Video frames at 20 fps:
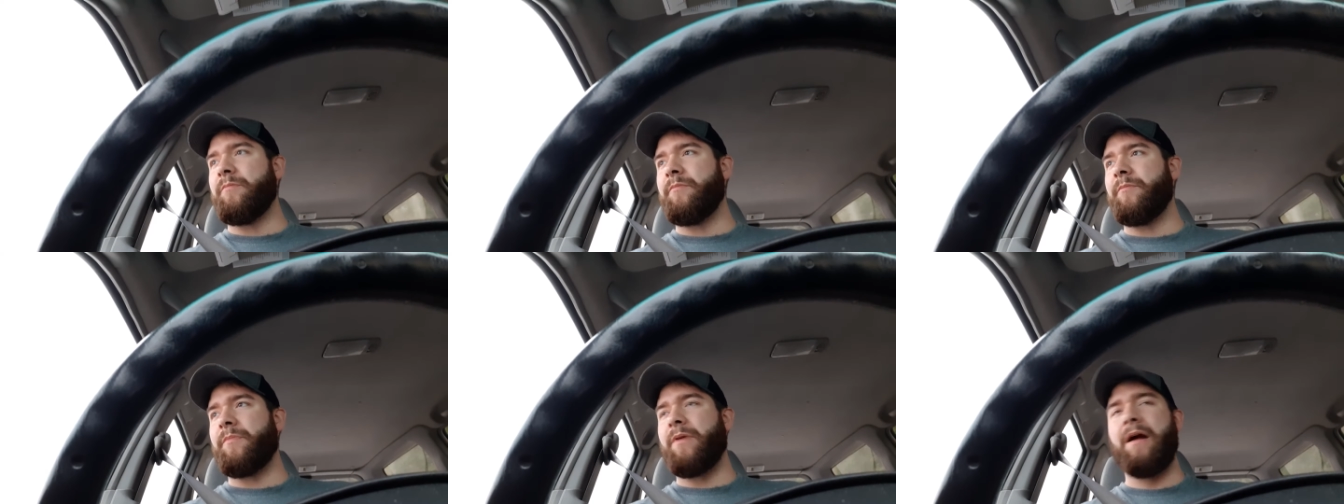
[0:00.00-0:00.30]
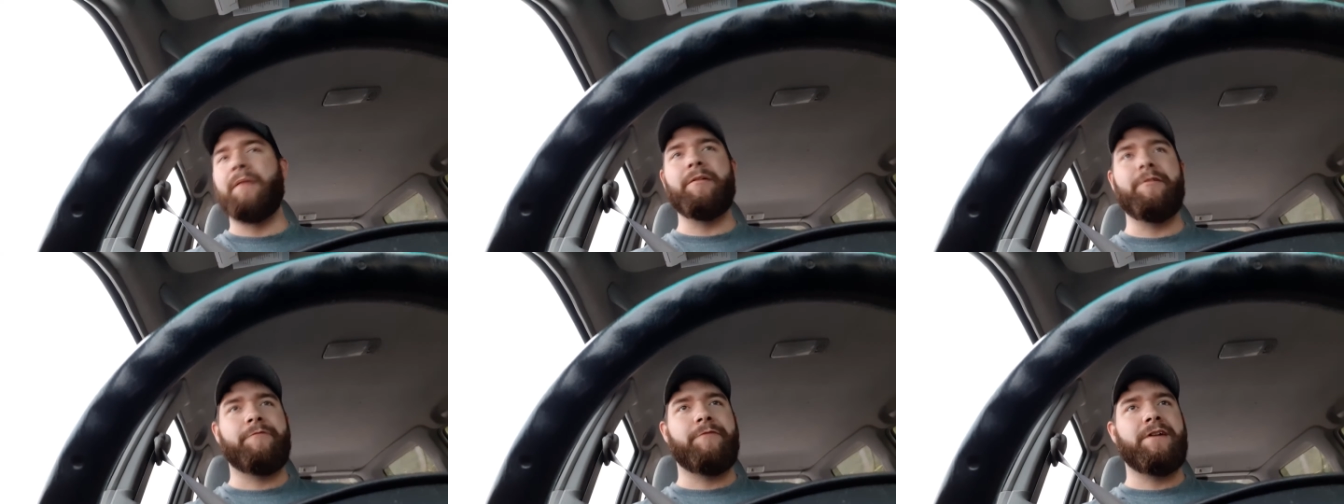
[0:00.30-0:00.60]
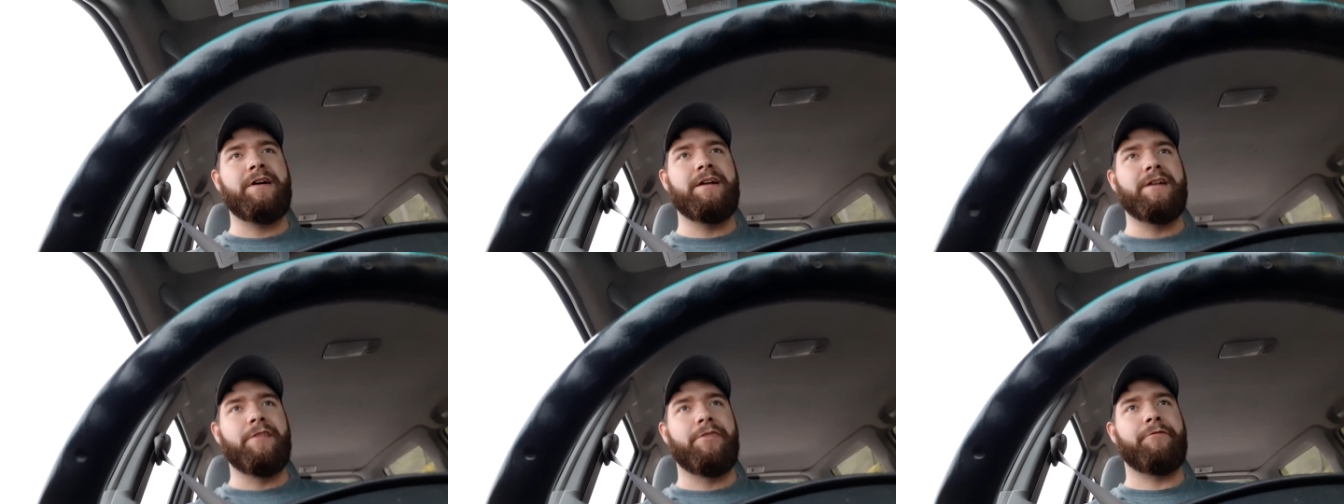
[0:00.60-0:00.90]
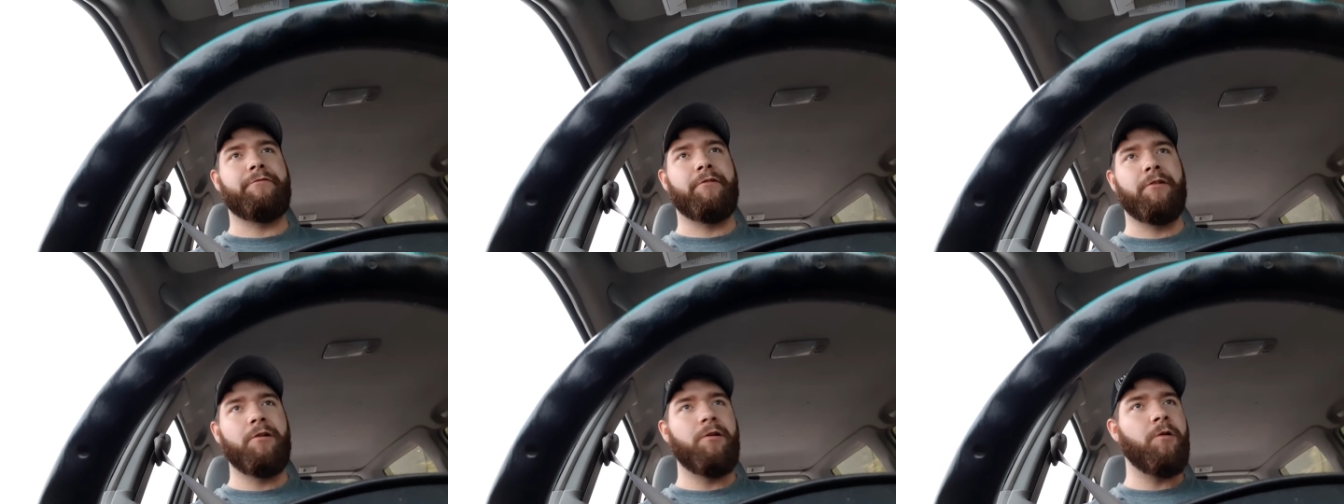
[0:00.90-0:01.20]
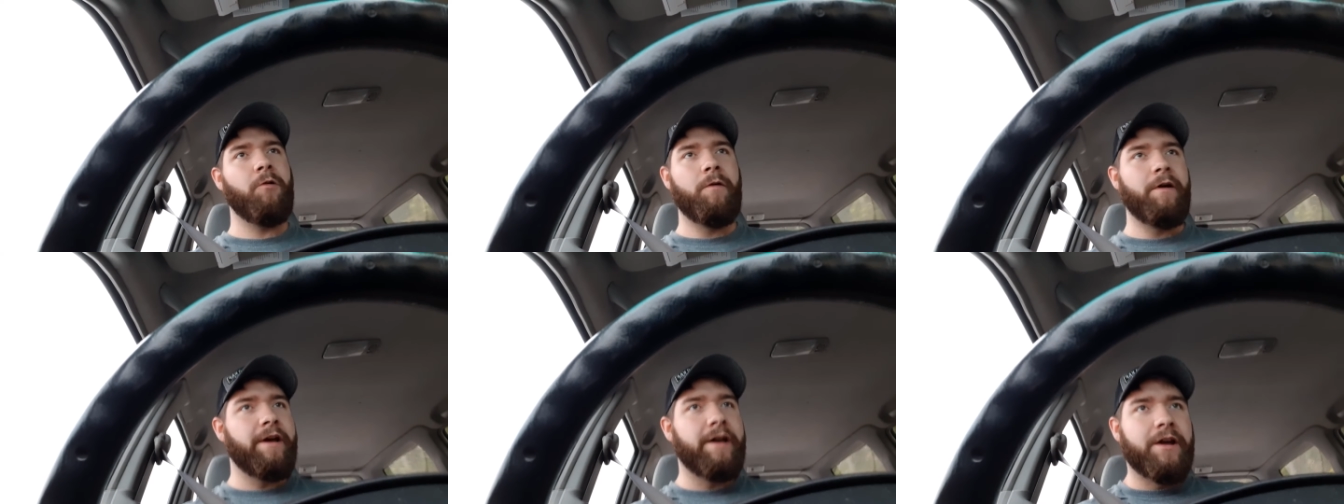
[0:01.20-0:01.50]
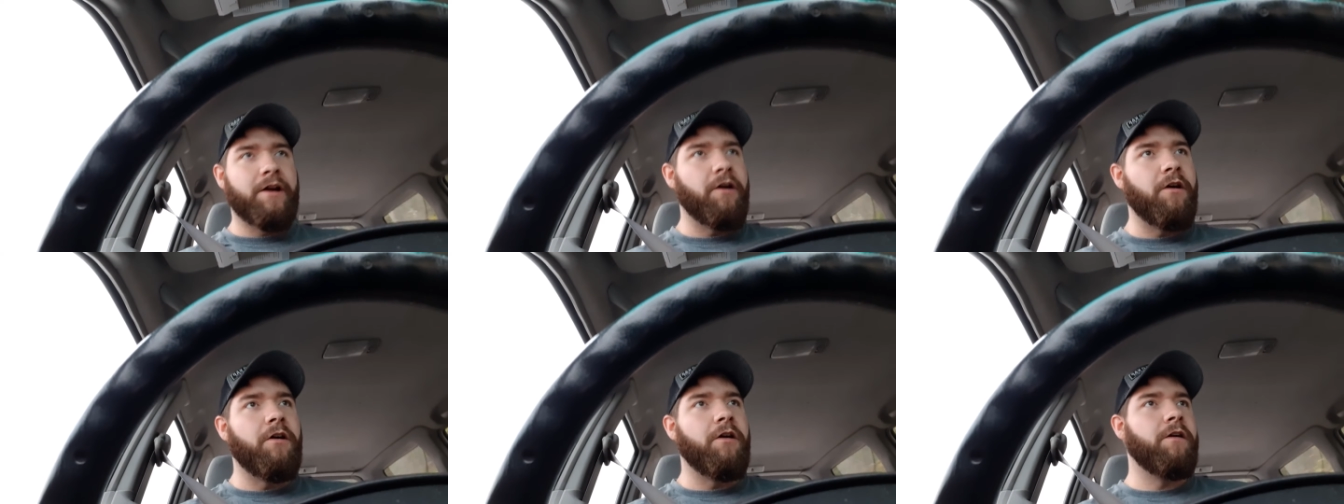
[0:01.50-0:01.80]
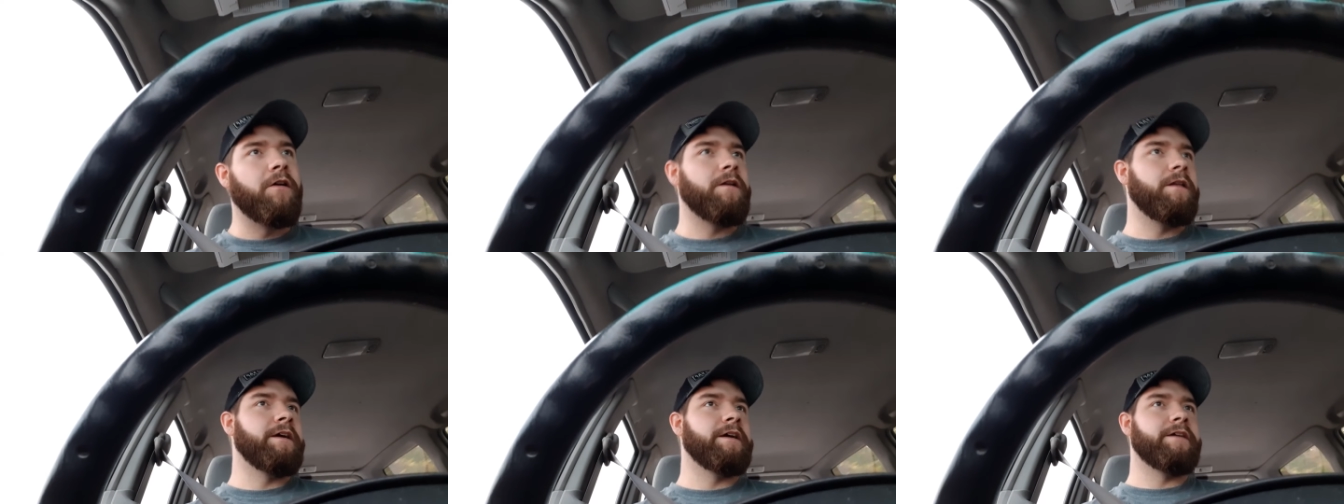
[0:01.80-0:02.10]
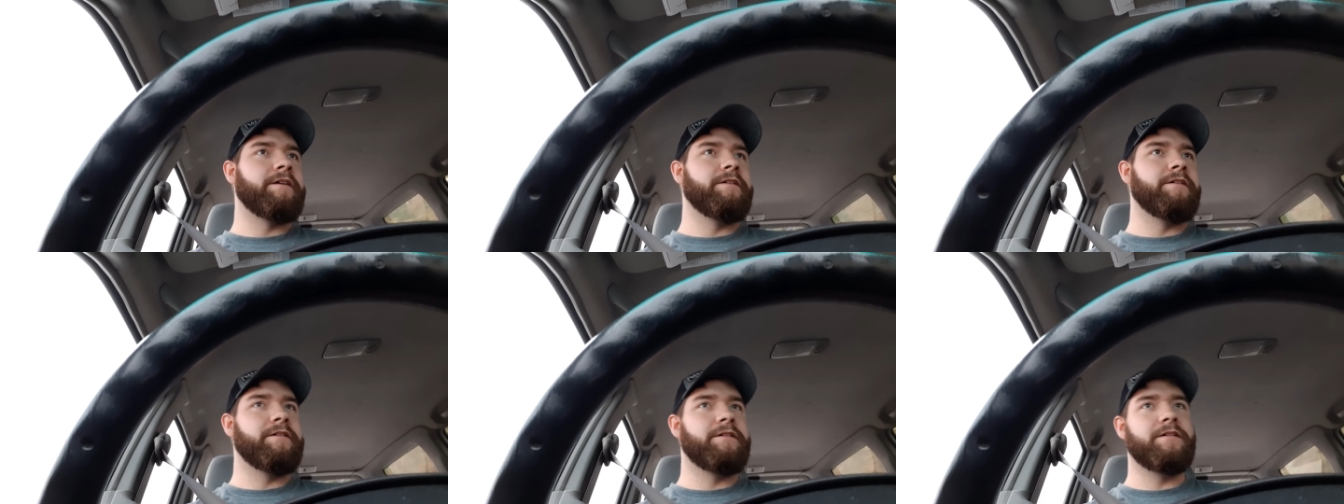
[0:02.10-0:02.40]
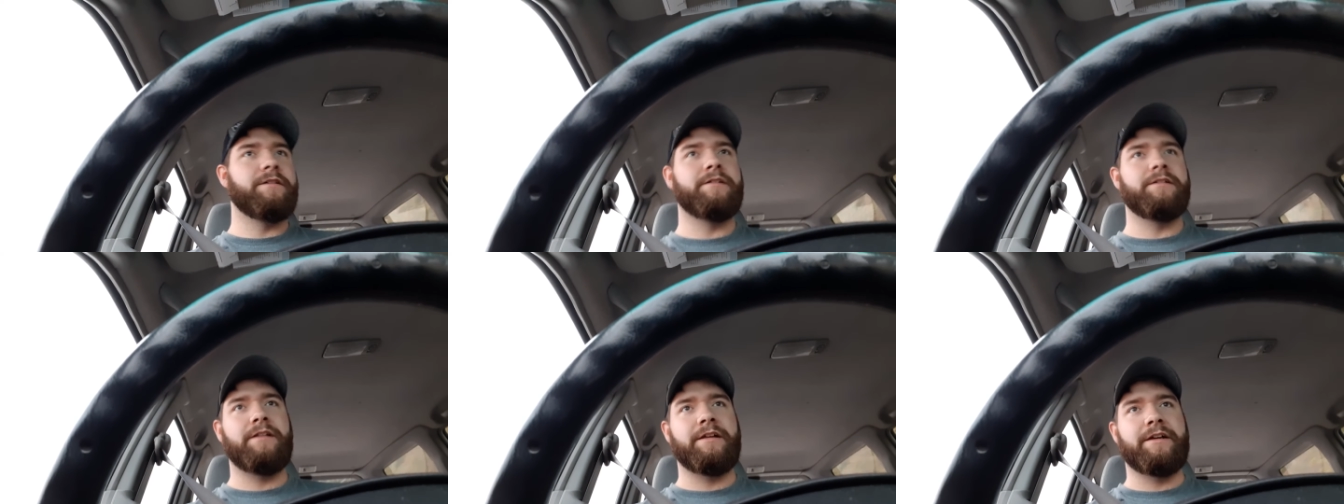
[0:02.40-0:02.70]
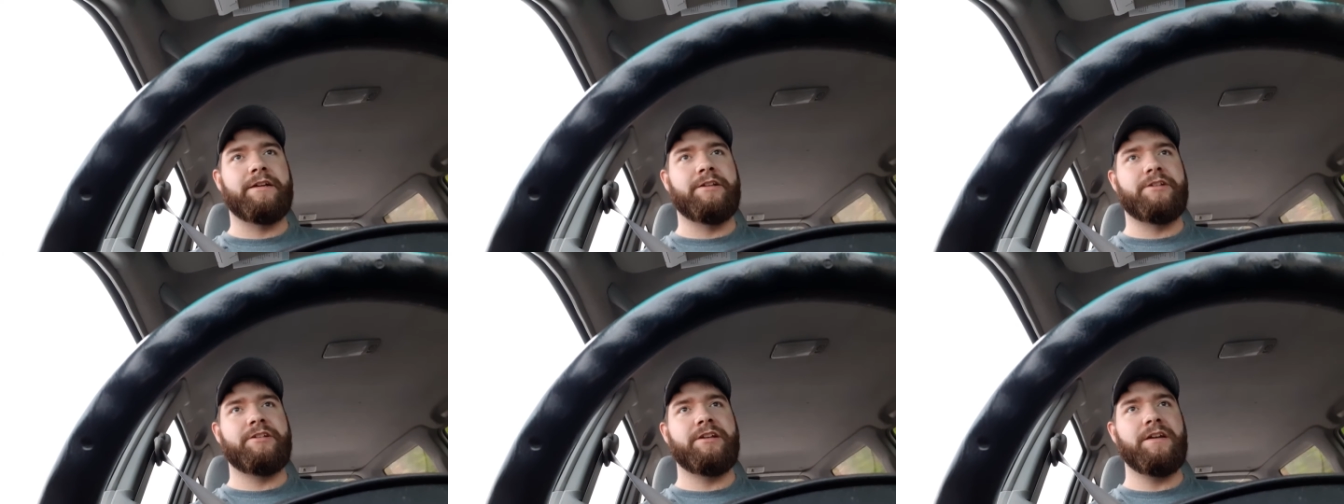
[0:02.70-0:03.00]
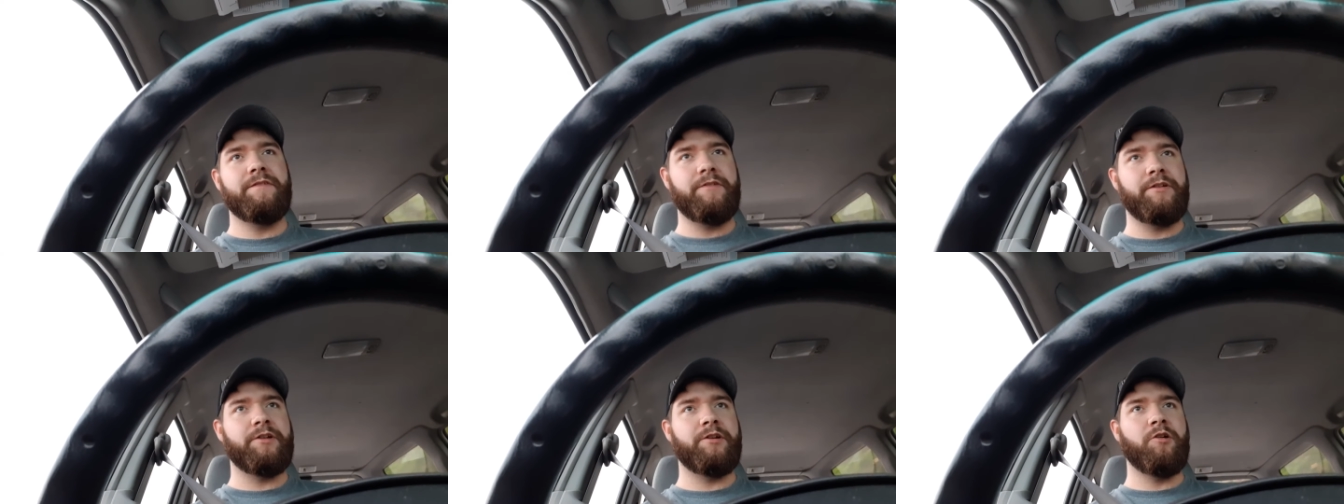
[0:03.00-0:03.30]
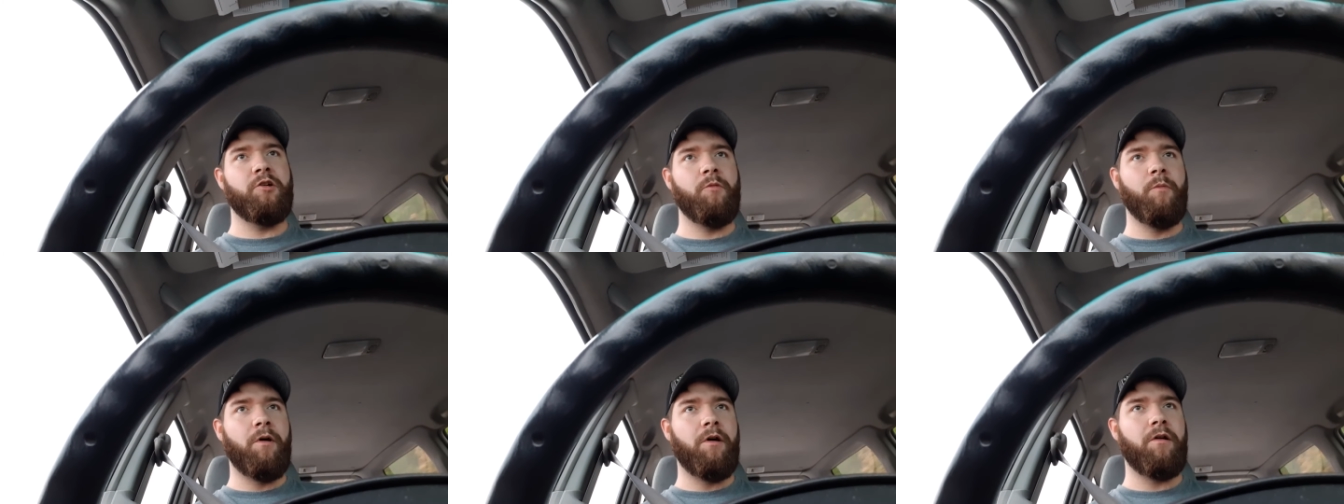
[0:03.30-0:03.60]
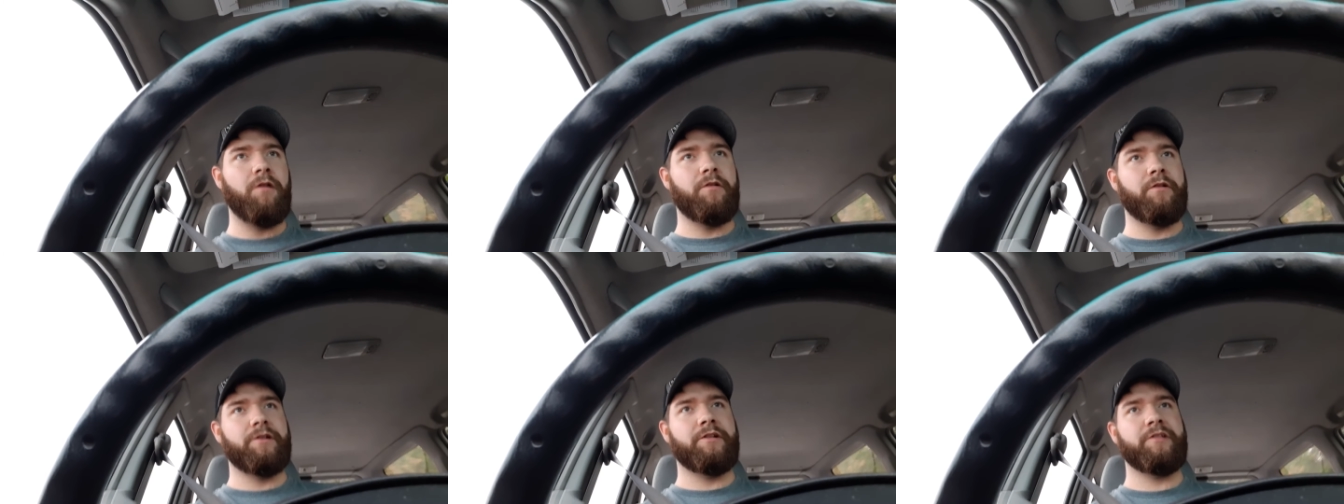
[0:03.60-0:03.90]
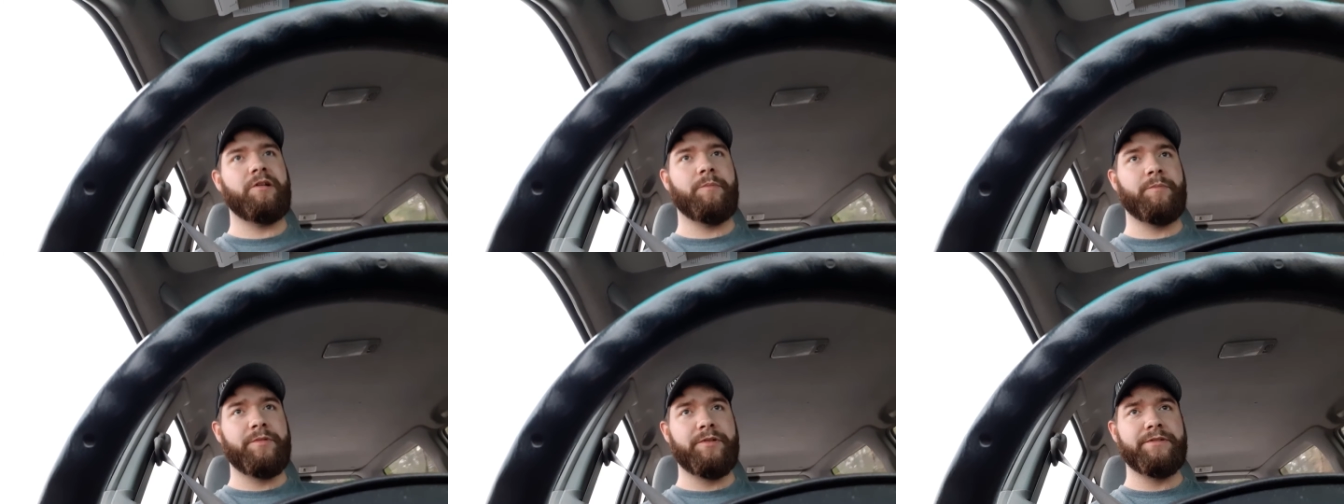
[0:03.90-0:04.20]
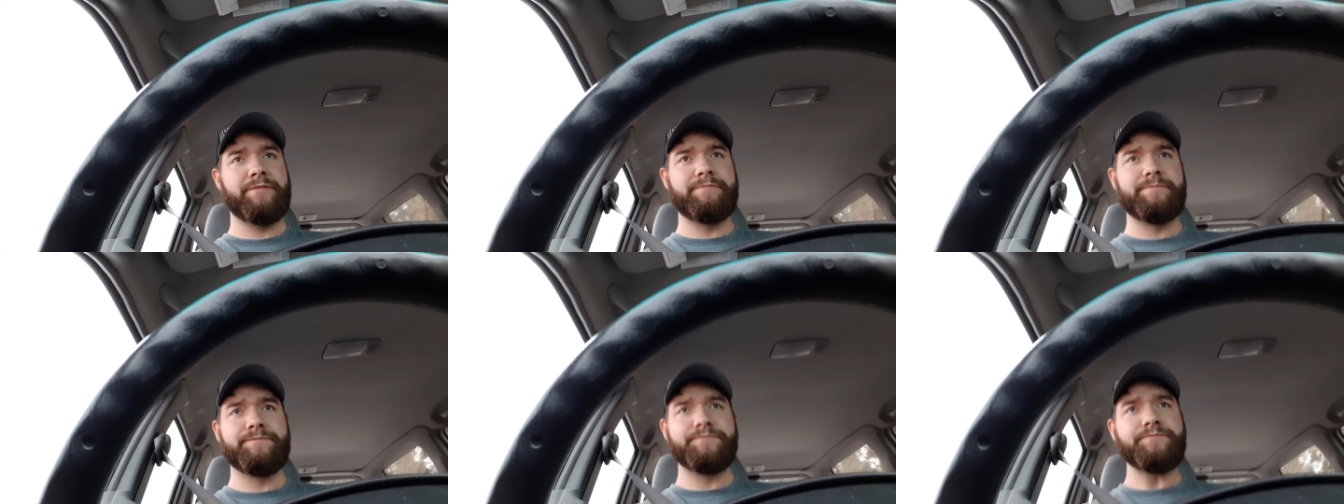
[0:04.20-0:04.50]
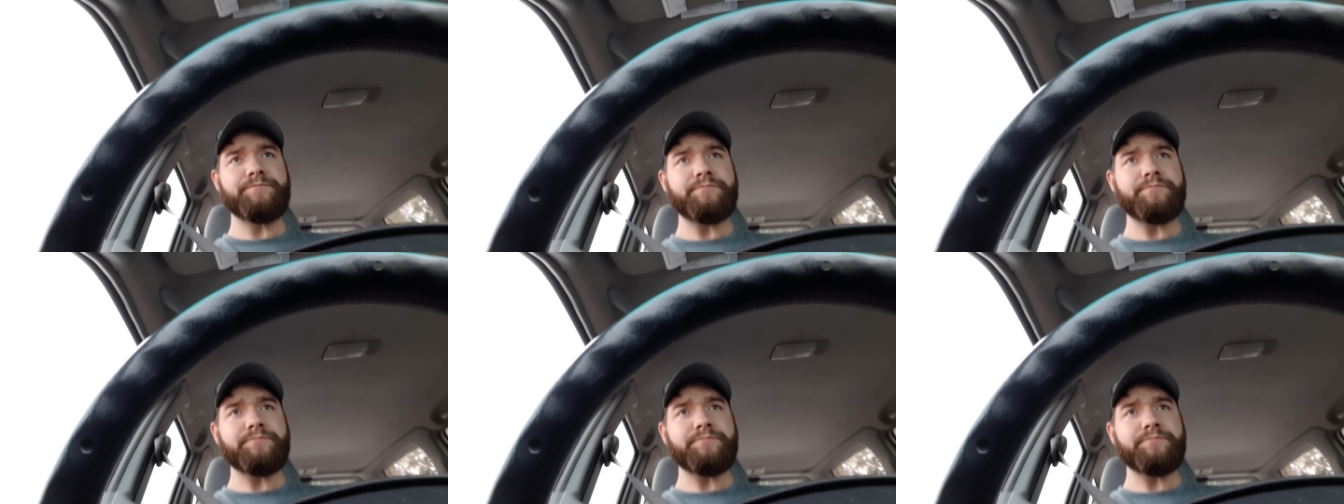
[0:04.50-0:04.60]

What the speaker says: Probably find a throwaway car like a Chevy Cobalt or something,